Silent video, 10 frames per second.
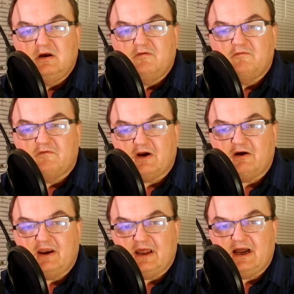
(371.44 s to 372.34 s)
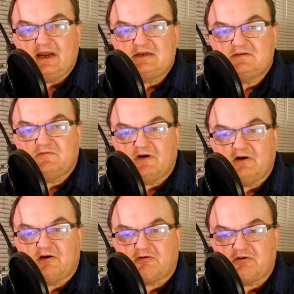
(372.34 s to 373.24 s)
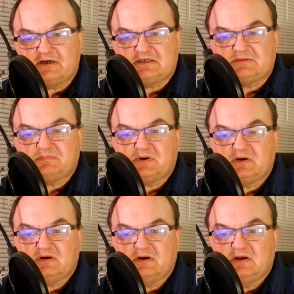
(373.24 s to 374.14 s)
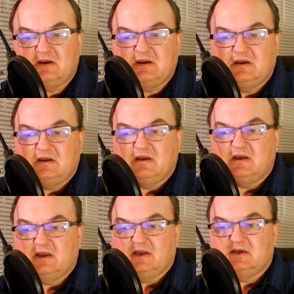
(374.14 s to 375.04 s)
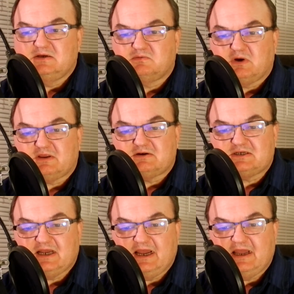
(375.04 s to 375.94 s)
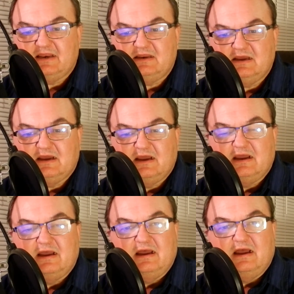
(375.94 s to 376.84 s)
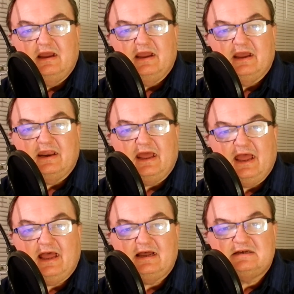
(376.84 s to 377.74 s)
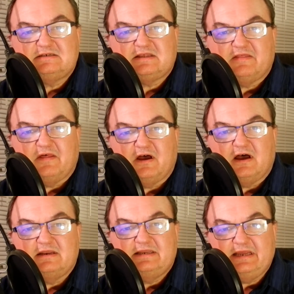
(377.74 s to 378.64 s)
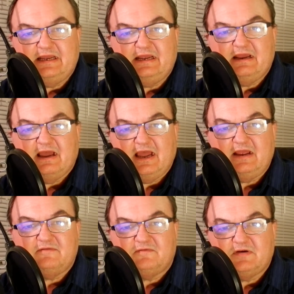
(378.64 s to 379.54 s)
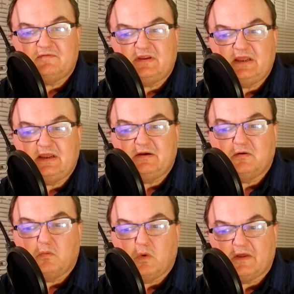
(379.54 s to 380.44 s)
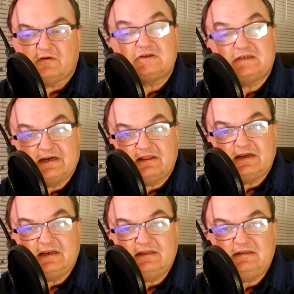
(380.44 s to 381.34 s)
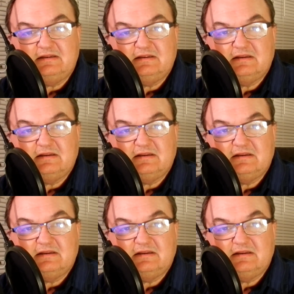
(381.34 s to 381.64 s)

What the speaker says: Very nice, very crisp is what they're saying. It has the D850 weather sealing,